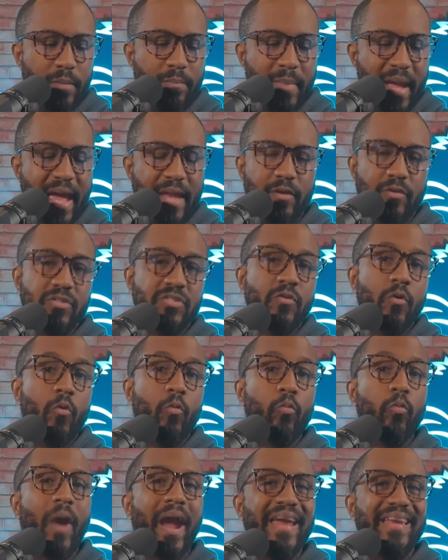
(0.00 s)
what matters
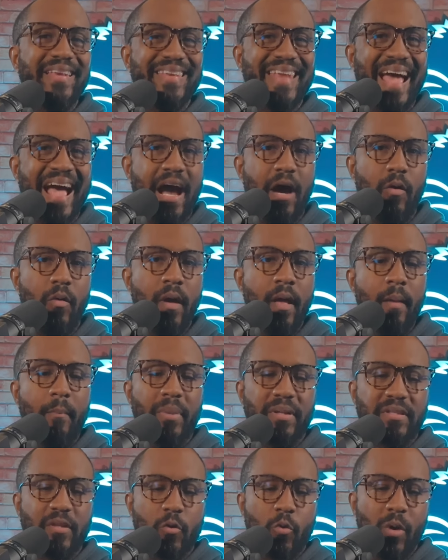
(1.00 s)
right now.
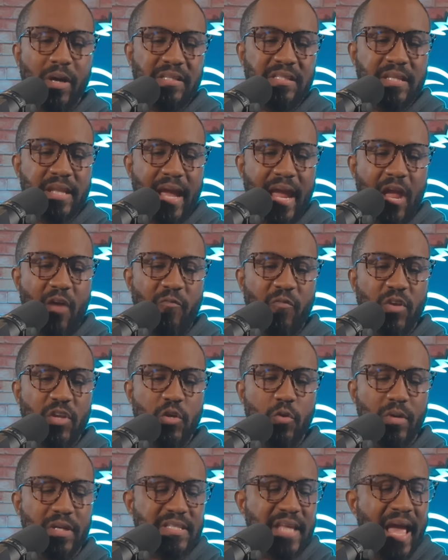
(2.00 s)
But the question I have for
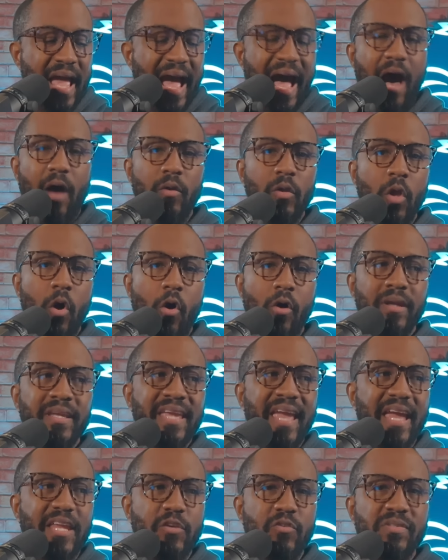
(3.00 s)
you is, how
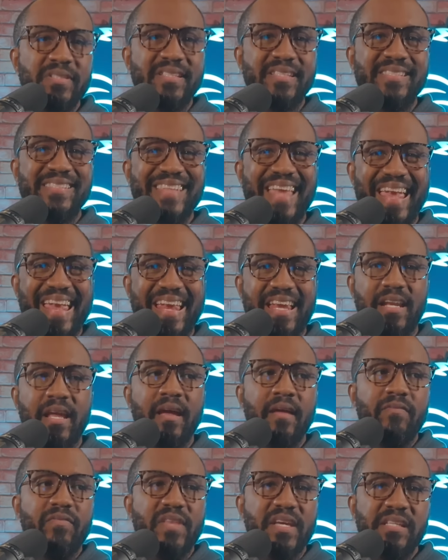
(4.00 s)
long can you
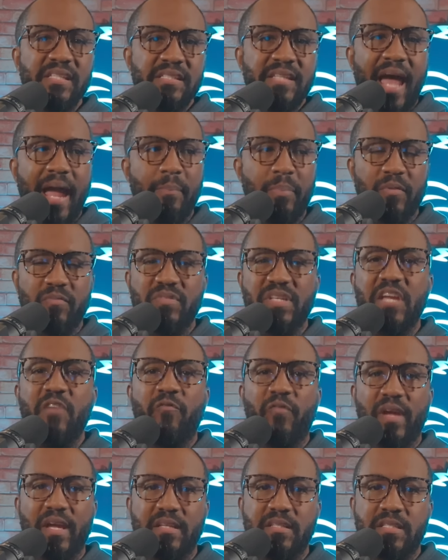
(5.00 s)
sustain this type of
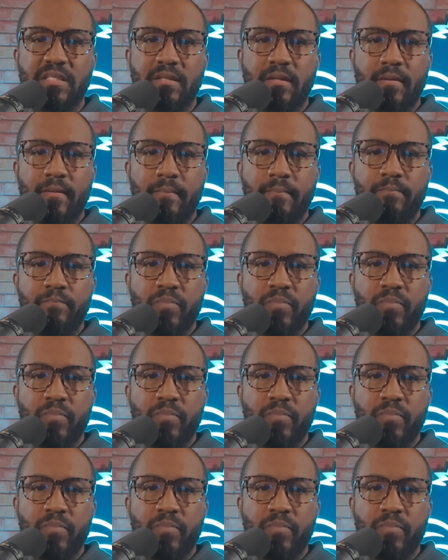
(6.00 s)
defense